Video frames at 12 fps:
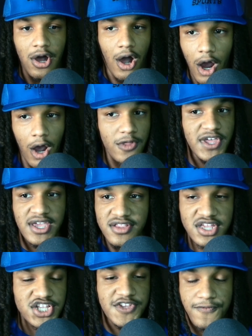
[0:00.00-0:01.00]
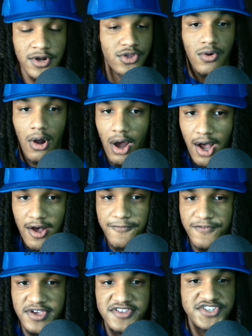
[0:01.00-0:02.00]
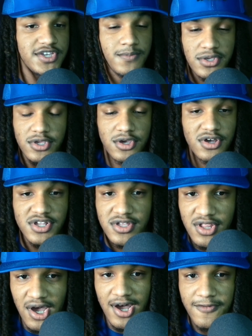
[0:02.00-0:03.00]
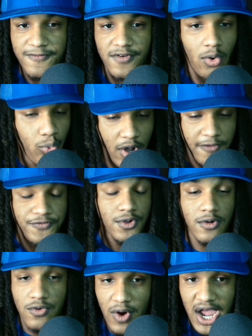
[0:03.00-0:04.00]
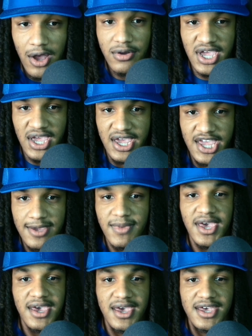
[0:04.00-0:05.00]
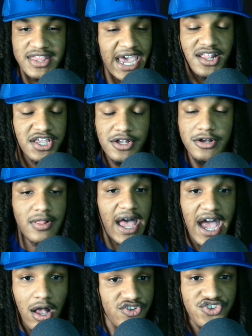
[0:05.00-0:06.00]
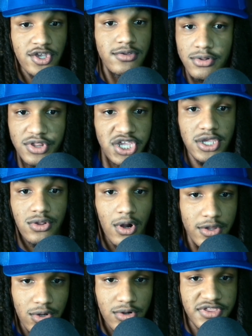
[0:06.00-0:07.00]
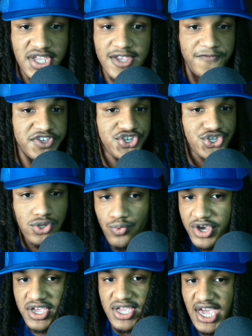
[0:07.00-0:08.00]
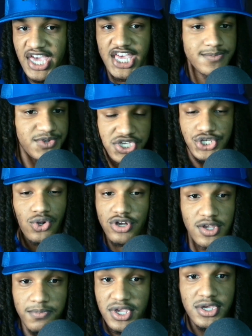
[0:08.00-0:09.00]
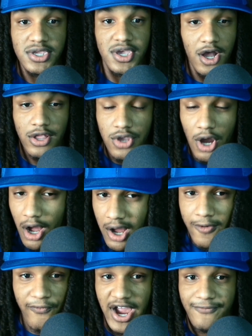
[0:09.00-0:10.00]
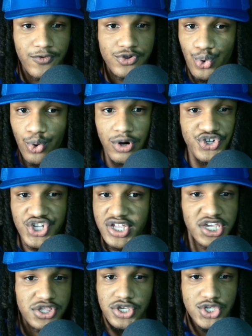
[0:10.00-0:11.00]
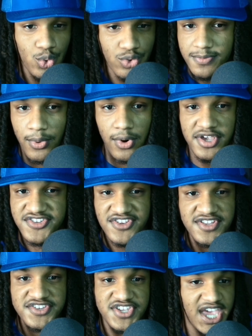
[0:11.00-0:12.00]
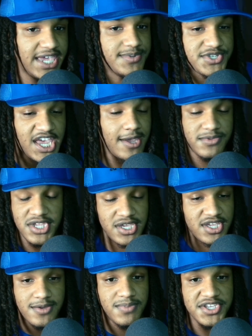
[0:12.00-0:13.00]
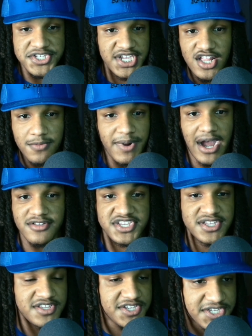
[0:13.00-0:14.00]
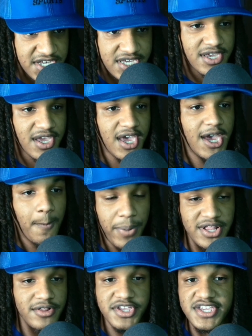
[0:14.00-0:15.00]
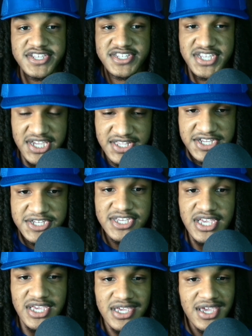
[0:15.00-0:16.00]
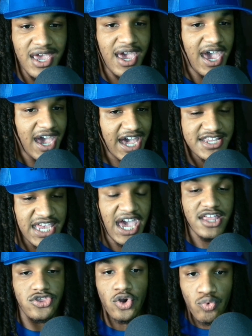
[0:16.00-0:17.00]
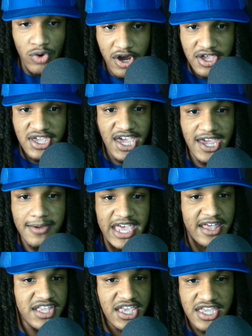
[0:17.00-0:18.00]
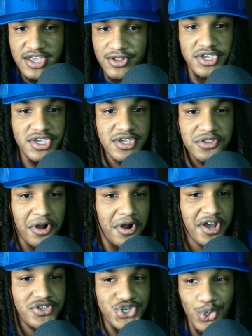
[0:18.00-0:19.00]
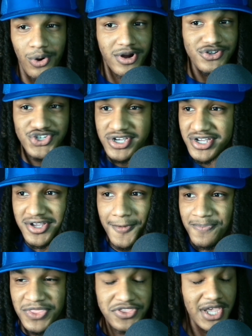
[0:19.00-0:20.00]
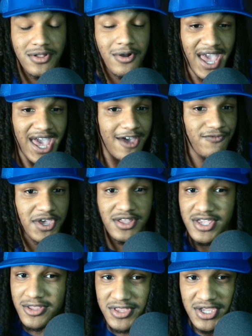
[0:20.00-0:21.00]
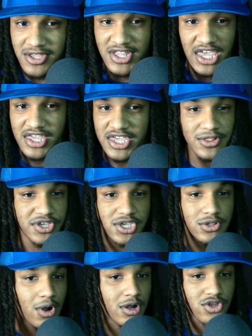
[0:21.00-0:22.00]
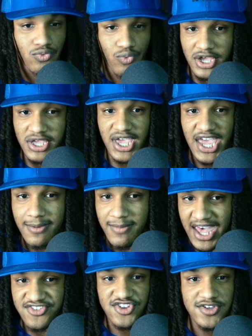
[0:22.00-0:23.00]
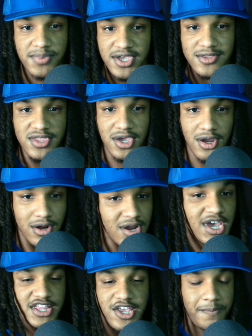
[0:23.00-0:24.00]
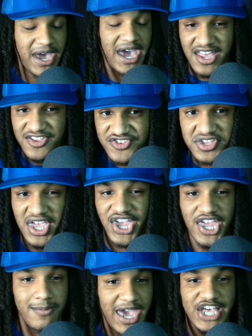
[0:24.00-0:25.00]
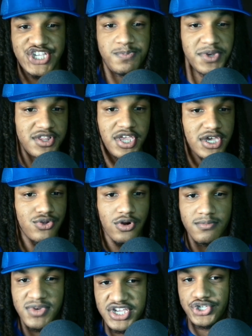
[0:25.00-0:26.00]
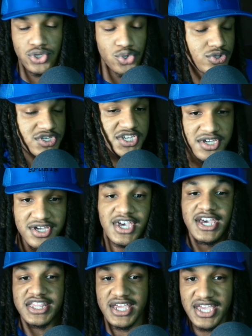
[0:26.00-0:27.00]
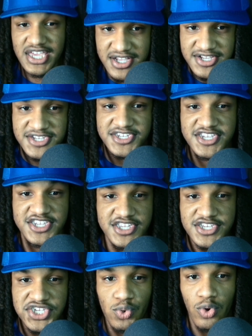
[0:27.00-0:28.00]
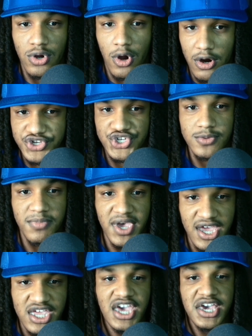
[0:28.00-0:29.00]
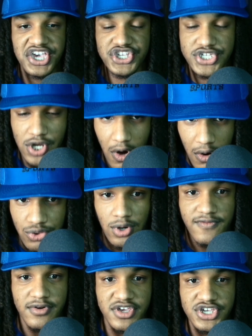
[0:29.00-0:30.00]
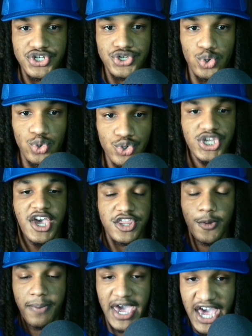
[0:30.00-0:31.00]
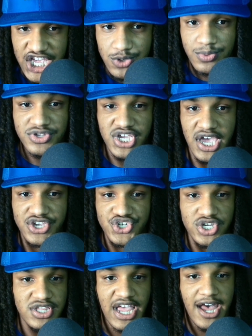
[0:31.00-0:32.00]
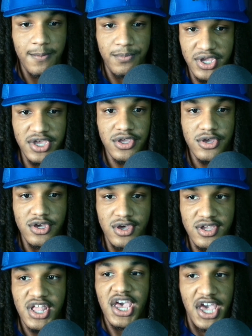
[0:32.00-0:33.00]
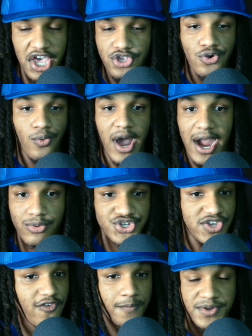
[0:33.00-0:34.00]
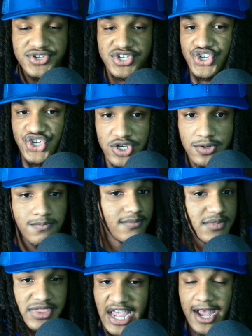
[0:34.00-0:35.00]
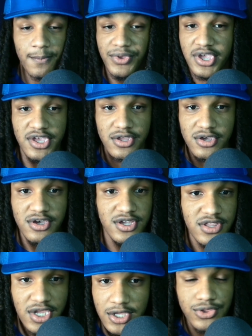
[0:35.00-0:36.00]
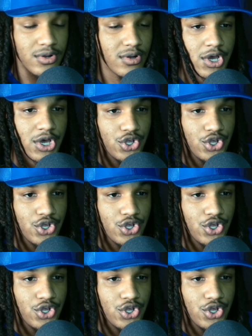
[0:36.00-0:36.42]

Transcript: All they need is for their offense to be good enough with their ground game that it allows them to lean on their defense to win games. It's going to be a dogfight for Georgia to get the 20 points in this game. Same thing can be said about Tennessee, but at least Tennessee has had the run game that they can lean on. Georgia, they don't have anything they can lean on. The run game hasn't been there. The passing game has been hit or miss due to the inconsistency with Carson Beck, his turnover issues, the pass protection not being good, and your wide receiver position not being good neither.